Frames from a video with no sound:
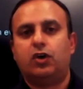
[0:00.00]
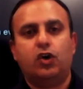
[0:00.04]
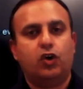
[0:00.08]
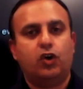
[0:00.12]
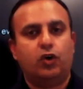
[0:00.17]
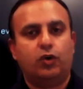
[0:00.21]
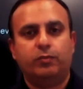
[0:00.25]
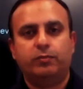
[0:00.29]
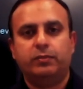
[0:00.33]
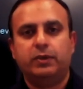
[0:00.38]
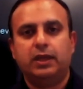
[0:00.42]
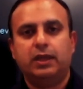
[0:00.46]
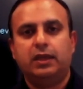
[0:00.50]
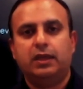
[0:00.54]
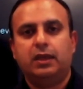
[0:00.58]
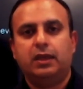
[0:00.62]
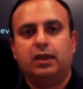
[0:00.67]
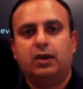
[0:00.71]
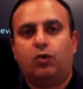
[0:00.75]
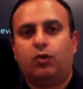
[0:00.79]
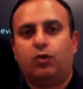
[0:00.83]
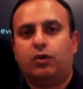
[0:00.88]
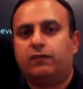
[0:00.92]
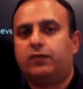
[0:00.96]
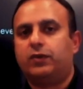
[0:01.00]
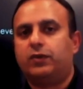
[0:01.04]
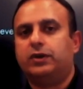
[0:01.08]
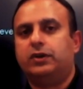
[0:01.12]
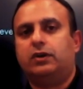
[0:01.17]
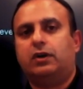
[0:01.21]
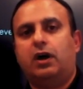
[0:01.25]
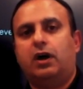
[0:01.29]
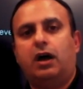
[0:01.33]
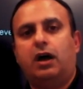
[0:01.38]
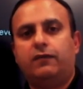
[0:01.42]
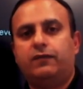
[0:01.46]
home or for
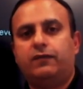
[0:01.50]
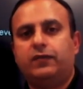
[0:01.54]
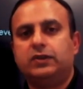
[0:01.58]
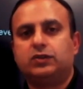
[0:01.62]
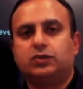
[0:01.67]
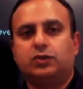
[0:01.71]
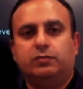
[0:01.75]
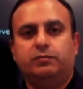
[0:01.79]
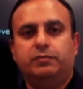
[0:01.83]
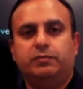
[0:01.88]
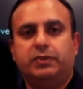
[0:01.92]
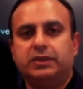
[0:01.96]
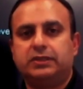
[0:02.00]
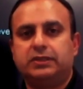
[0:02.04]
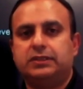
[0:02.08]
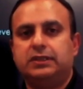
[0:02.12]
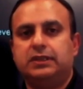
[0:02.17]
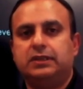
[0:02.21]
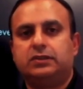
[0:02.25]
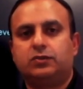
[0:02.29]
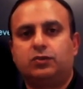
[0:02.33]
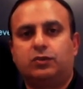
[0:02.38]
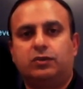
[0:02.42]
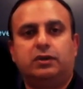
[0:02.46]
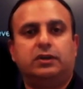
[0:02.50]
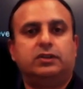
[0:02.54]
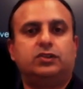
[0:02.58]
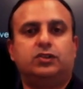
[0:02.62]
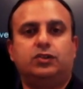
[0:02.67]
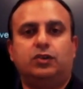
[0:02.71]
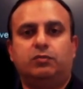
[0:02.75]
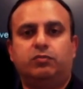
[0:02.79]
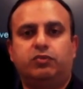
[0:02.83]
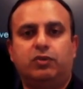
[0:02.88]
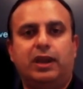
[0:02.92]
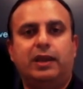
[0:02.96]
your office or business or it's
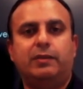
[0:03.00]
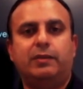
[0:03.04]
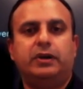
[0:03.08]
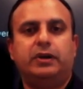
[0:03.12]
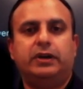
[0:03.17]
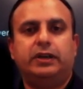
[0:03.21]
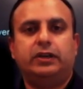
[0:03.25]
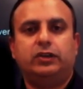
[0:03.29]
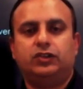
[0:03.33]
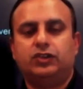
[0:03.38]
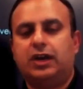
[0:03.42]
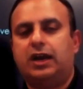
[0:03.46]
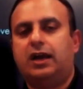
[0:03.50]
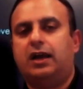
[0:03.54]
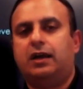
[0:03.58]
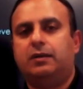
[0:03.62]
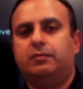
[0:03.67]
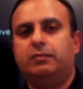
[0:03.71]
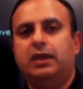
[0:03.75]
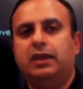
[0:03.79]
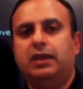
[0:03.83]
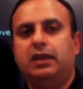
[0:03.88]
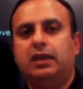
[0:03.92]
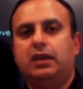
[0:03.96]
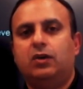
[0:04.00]
your primary job.